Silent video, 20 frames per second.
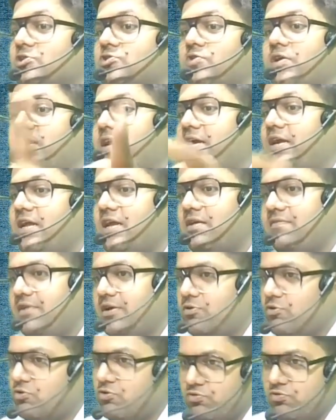So in DA we
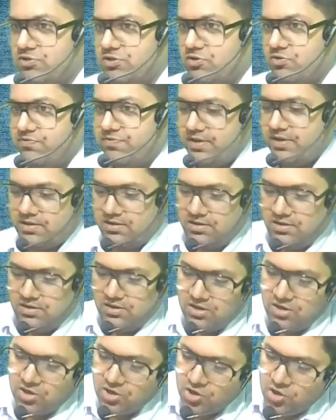took 205.
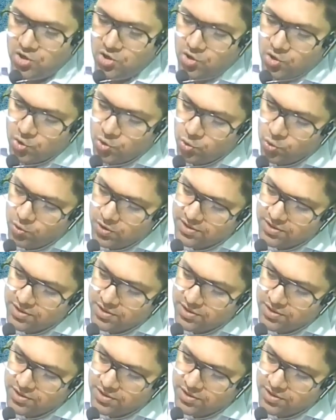Who